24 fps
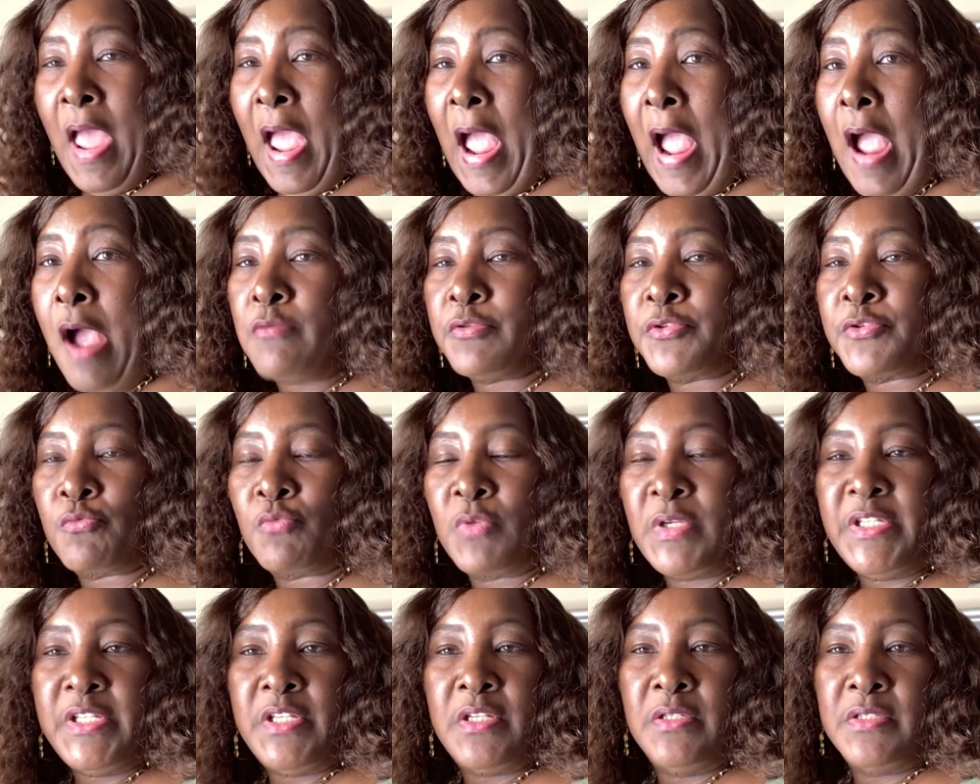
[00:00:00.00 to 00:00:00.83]
I was
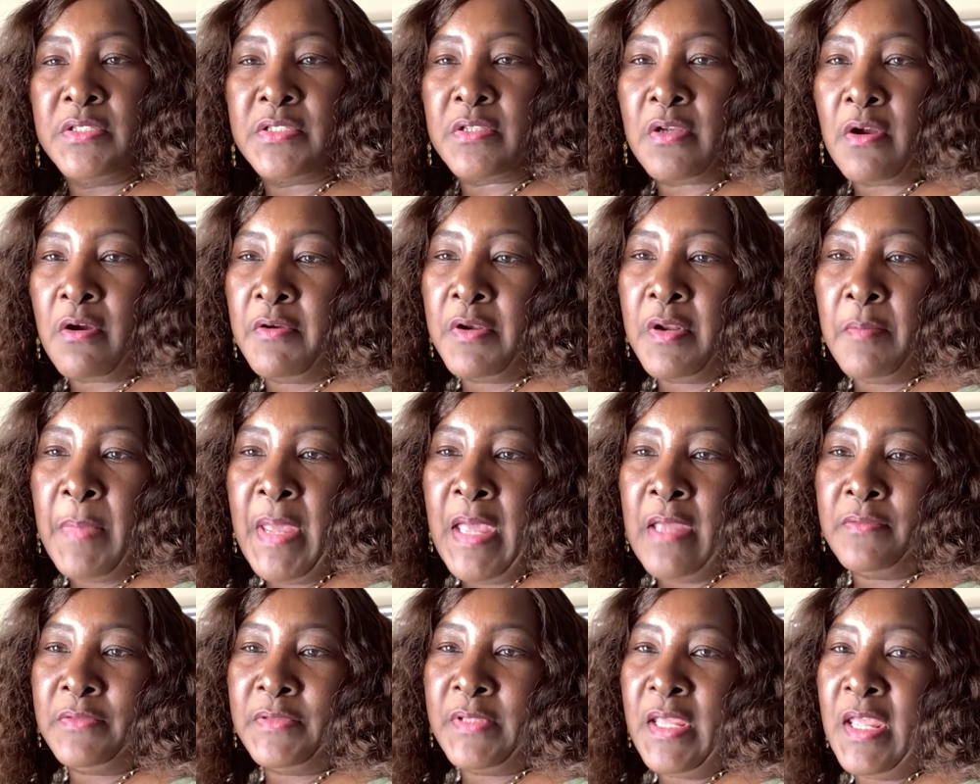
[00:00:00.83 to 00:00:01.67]
really concerned
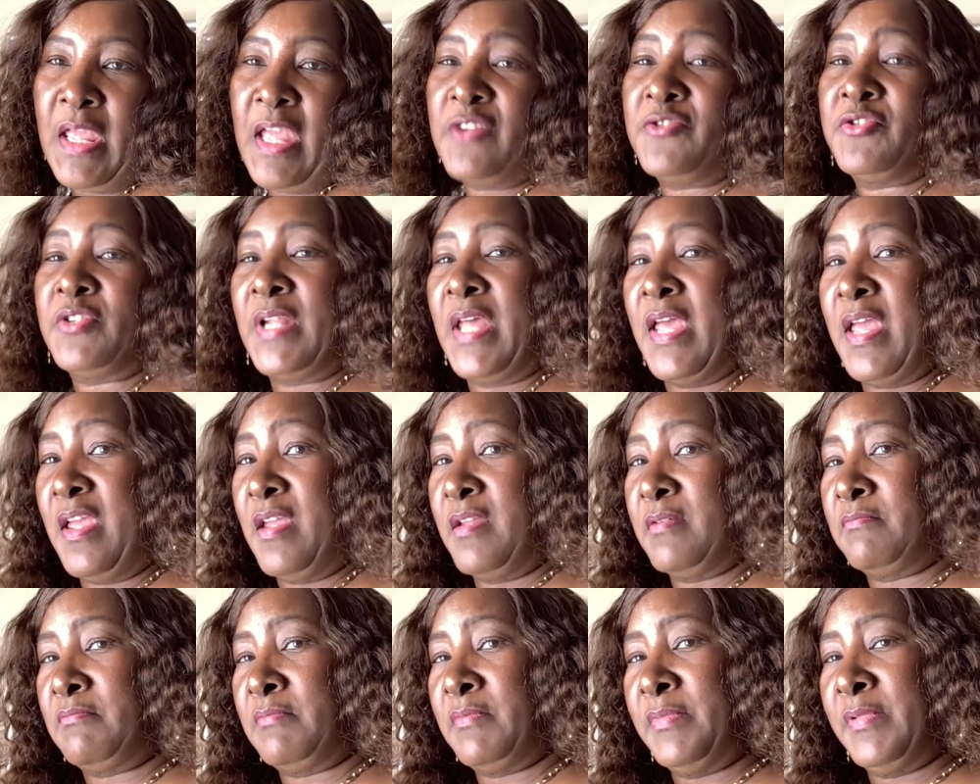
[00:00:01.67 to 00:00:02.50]
about that. Actually,
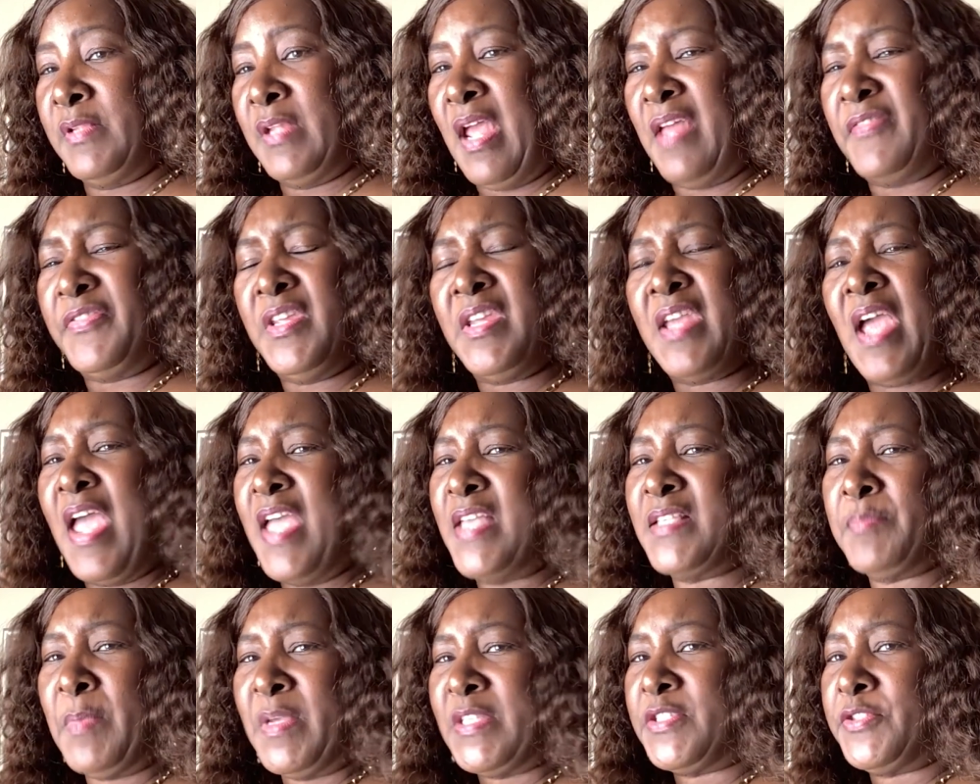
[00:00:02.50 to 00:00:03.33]
I think I
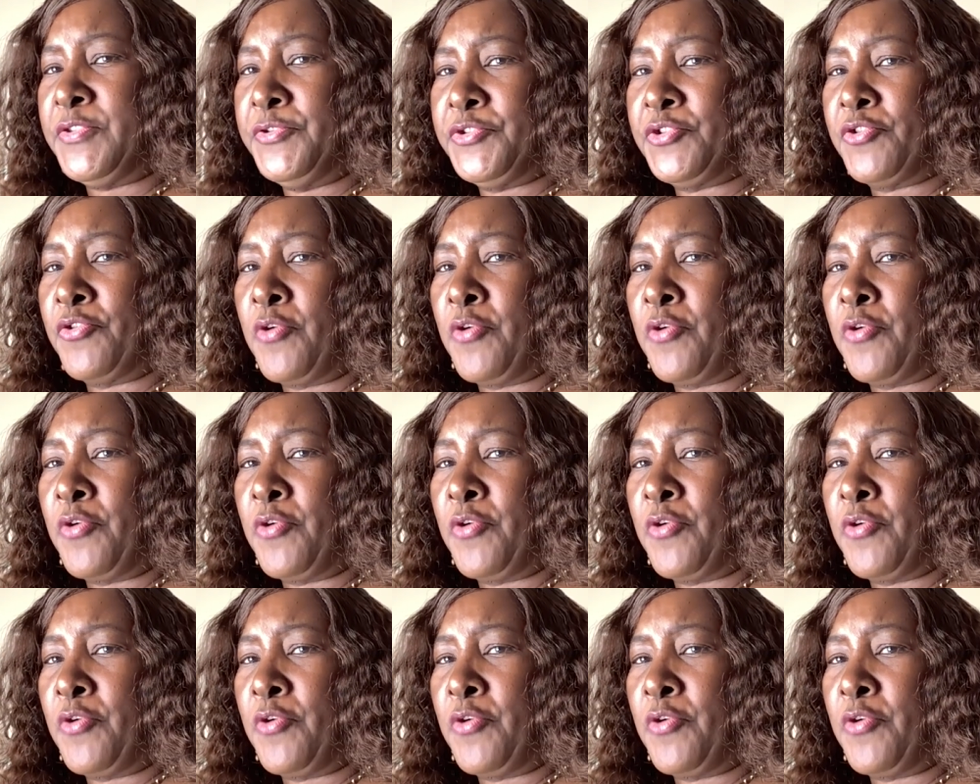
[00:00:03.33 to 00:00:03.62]
asked my sister